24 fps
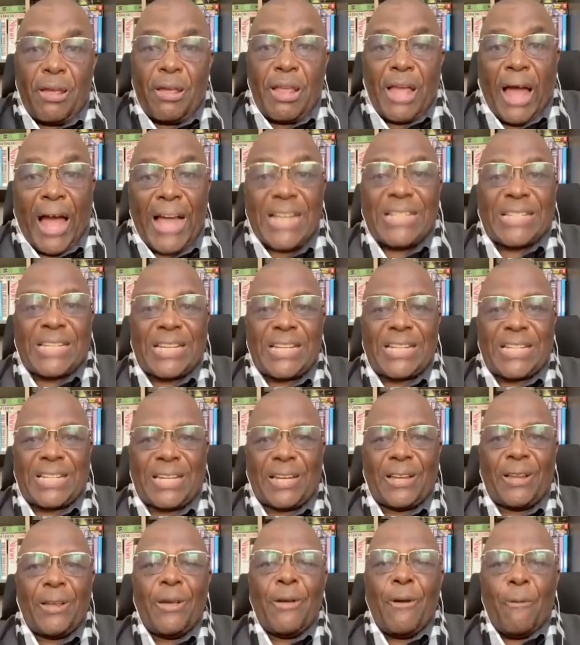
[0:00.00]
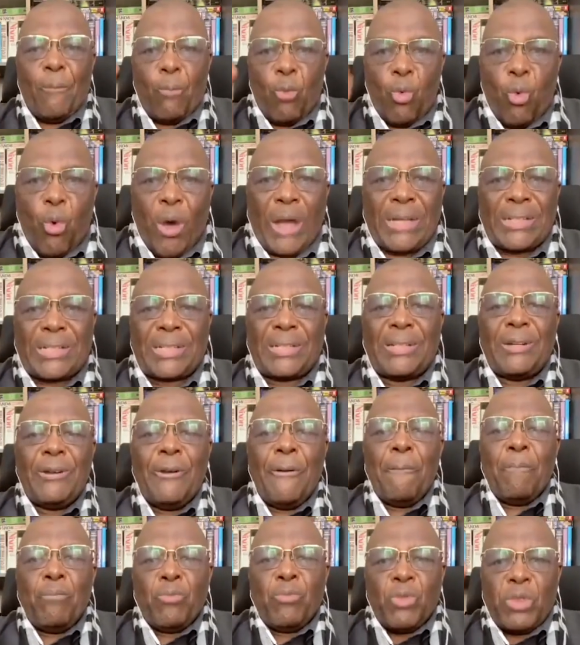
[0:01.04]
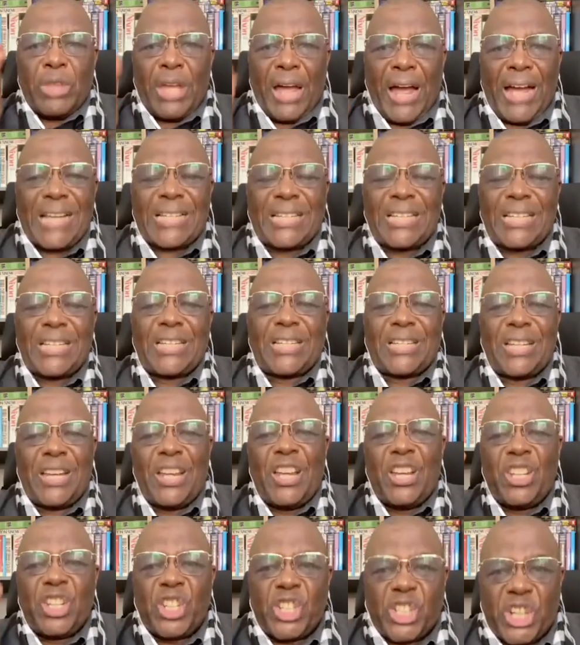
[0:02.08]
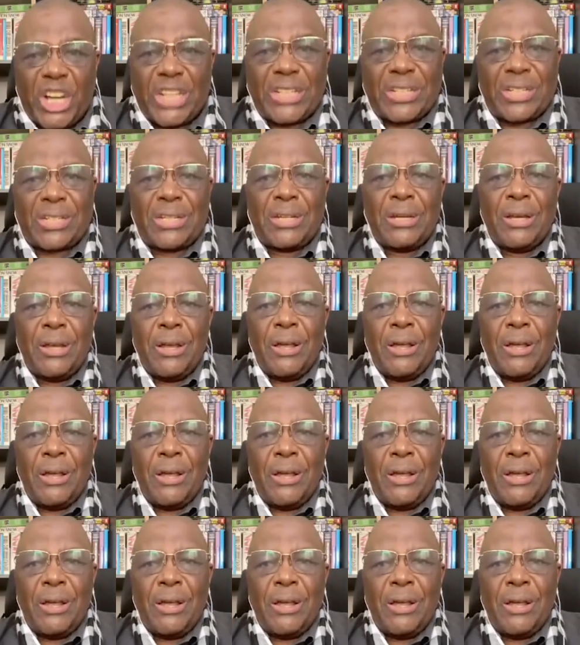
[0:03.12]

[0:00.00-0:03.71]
ICC once the ICC initiates